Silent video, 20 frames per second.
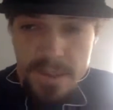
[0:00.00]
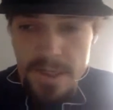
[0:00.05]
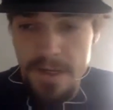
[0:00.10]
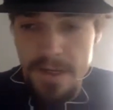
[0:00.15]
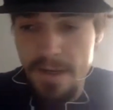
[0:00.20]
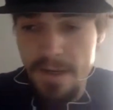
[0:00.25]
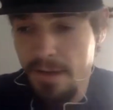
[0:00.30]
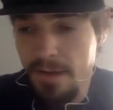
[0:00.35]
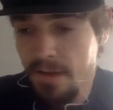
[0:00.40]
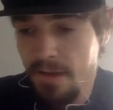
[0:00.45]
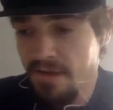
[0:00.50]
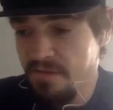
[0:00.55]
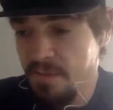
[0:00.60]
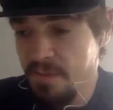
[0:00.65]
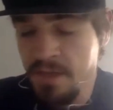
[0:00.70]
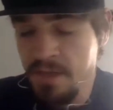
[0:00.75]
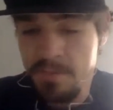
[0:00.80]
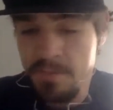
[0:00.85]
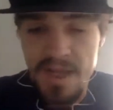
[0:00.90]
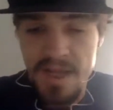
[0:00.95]
Uh, love
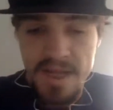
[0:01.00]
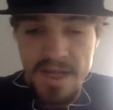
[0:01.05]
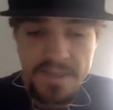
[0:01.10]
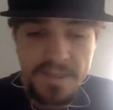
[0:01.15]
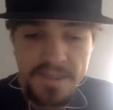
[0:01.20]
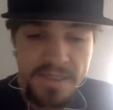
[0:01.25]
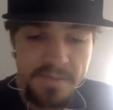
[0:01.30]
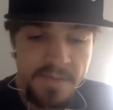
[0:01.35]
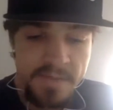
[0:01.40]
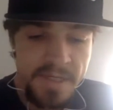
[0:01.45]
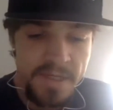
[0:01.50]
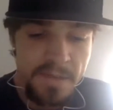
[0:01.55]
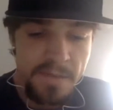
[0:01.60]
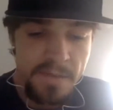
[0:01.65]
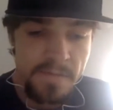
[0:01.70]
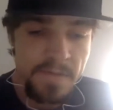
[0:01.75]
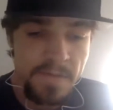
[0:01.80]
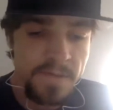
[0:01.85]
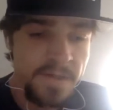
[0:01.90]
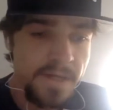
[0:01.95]
being plastic being
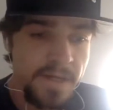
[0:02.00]
thrown.